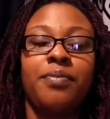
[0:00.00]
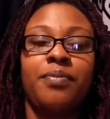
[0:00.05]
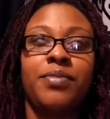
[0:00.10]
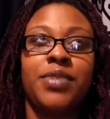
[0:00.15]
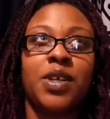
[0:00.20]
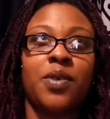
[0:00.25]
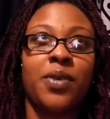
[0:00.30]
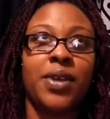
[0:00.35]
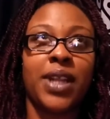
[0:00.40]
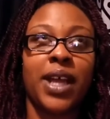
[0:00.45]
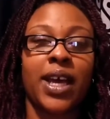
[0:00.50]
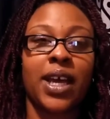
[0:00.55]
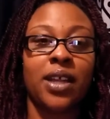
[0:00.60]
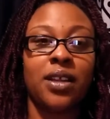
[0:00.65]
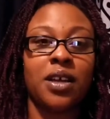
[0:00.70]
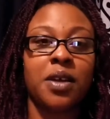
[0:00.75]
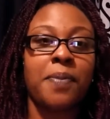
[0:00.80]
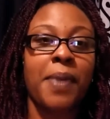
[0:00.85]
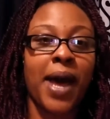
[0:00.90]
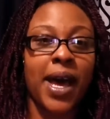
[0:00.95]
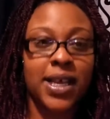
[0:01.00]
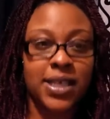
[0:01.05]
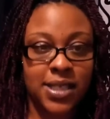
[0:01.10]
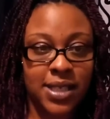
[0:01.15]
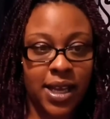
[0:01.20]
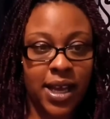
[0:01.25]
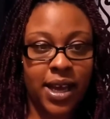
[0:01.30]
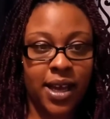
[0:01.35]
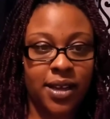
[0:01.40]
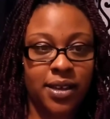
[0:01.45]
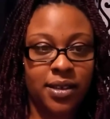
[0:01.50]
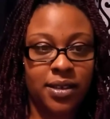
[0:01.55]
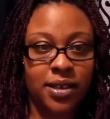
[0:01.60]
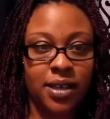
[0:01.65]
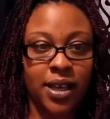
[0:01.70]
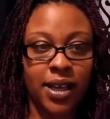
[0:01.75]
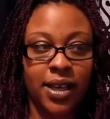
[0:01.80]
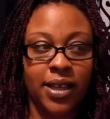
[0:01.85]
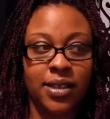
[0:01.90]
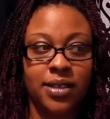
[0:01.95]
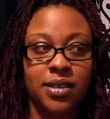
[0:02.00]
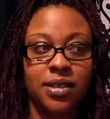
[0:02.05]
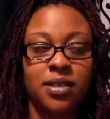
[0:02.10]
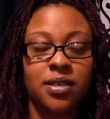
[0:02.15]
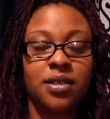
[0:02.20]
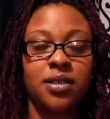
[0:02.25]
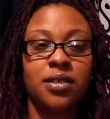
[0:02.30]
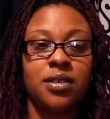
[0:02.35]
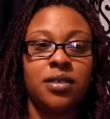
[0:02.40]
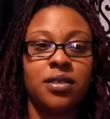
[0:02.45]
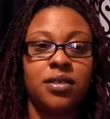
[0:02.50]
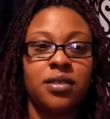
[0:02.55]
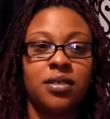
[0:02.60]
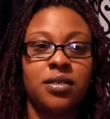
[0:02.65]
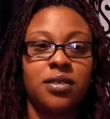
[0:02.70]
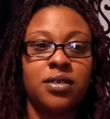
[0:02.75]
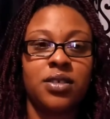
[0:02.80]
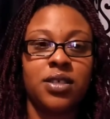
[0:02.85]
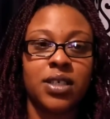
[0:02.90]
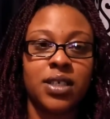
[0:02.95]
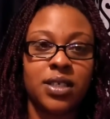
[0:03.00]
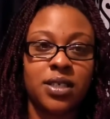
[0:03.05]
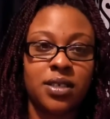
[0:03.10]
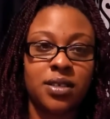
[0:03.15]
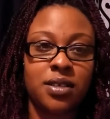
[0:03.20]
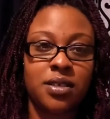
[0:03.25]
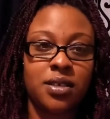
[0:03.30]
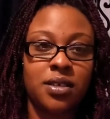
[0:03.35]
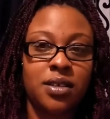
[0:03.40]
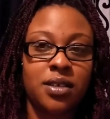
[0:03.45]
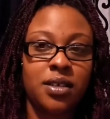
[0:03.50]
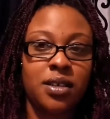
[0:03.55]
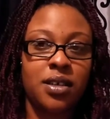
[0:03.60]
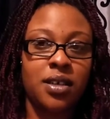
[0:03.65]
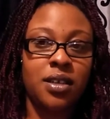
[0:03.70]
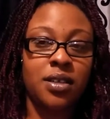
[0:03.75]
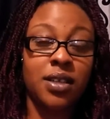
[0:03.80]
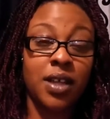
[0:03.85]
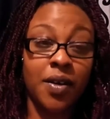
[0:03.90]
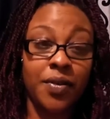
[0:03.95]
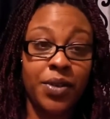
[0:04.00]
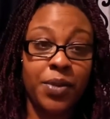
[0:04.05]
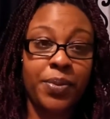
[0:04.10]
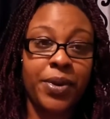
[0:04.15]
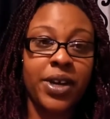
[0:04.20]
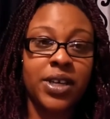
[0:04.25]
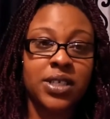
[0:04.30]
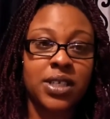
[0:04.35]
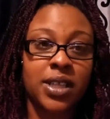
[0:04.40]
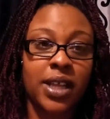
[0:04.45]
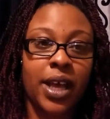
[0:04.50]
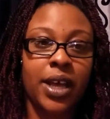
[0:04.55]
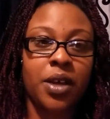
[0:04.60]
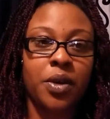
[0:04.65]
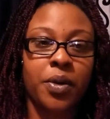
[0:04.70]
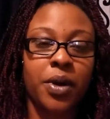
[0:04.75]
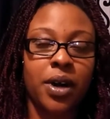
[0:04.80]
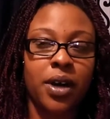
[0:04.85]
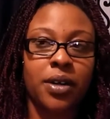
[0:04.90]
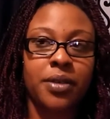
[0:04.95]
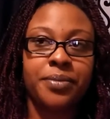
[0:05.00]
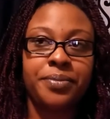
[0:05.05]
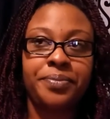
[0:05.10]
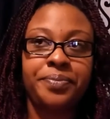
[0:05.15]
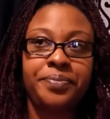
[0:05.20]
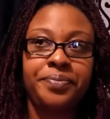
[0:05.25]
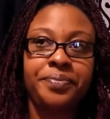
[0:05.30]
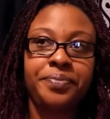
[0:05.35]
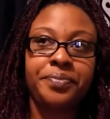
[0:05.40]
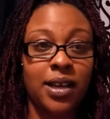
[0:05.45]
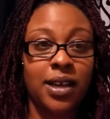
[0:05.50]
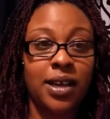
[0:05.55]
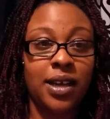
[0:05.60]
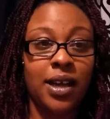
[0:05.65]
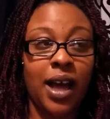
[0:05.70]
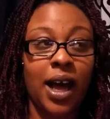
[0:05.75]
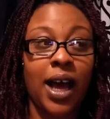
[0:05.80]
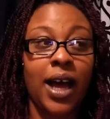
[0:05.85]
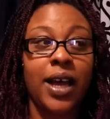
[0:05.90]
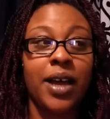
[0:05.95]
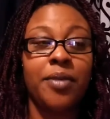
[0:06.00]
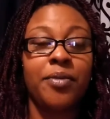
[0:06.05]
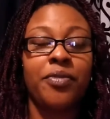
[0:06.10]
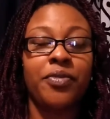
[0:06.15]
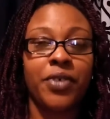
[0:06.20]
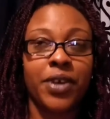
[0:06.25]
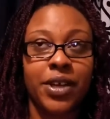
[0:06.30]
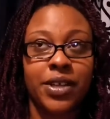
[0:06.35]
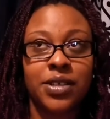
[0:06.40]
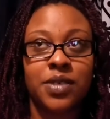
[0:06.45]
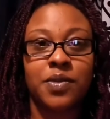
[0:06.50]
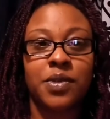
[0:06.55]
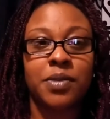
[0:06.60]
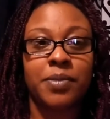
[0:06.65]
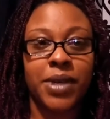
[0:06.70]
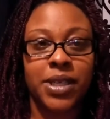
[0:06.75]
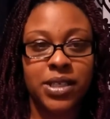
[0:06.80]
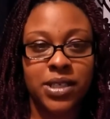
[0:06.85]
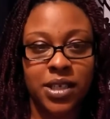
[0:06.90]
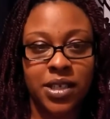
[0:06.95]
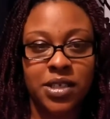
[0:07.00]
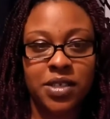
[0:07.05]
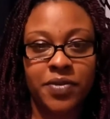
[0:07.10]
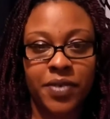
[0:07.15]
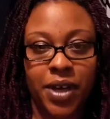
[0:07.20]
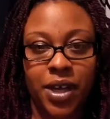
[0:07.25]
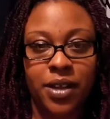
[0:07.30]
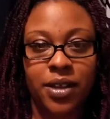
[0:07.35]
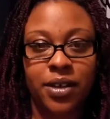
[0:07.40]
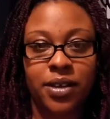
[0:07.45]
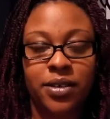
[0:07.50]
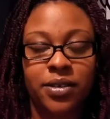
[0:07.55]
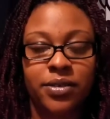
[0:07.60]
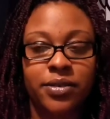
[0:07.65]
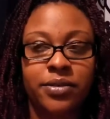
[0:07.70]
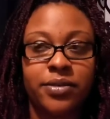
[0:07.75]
someone that can look past that and just love the person that you are. I am friends with my son's father.